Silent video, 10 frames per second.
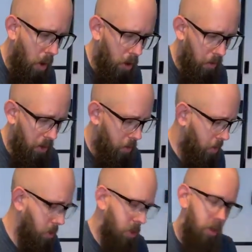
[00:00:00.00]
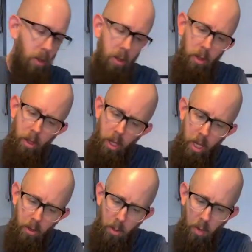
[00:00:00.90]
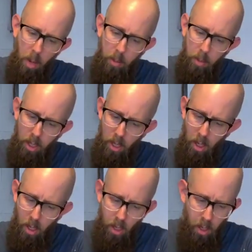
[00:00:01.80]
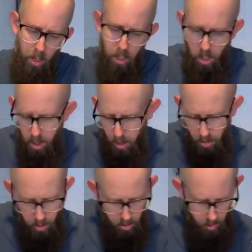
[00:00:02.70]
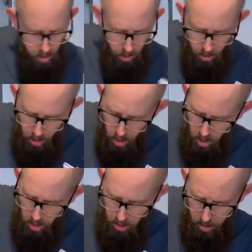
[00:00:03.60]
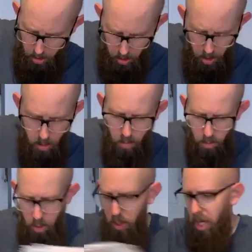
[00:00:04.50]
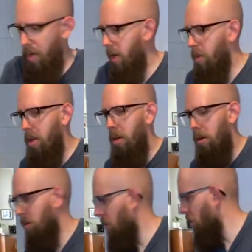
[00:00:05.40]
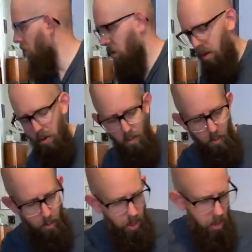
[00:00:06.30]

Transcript: through all of these, but there's still, like, there's probably, here, let's do this. Son, would you count how many cards there are for me?